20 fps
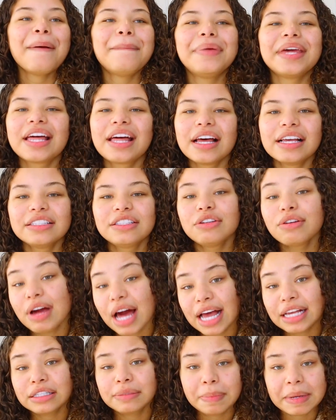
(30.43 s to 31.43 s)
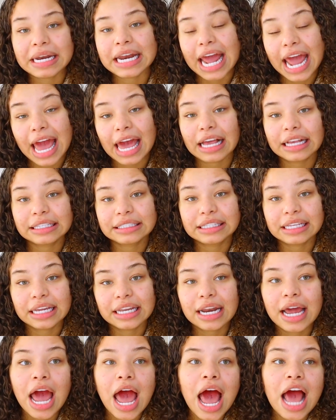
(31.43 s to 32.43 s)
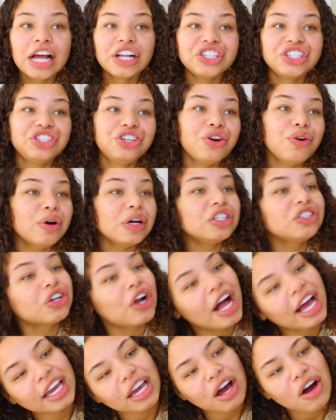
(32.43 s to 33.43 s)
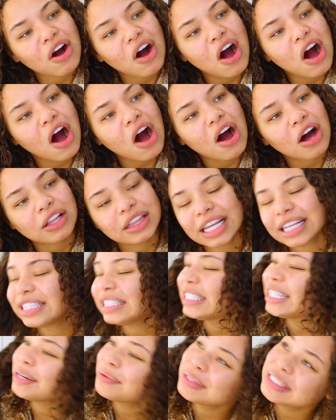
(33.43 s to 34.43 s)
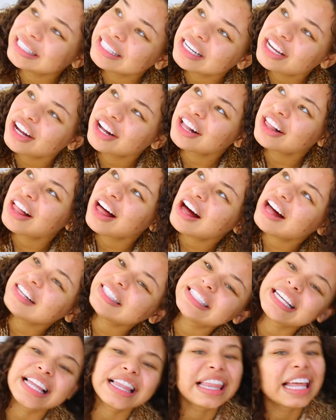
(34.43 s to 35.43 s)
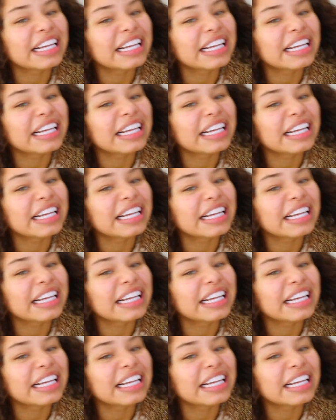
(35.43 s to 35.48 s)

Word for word: because you guys been asking, do a try on haul. Let's see what's in your closet.